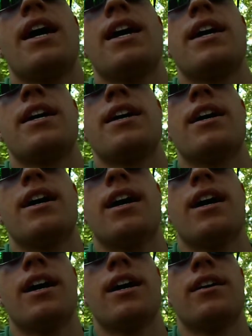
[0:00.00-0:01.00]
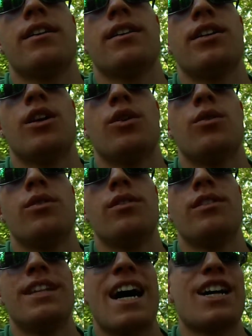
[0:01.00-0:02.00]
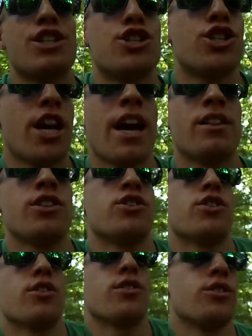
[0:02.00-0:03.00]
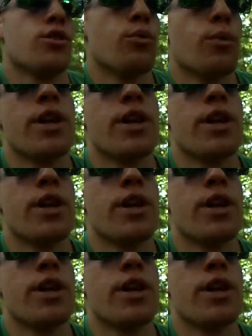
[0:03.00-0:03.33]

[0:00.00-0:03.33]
a Dodge Challenger, the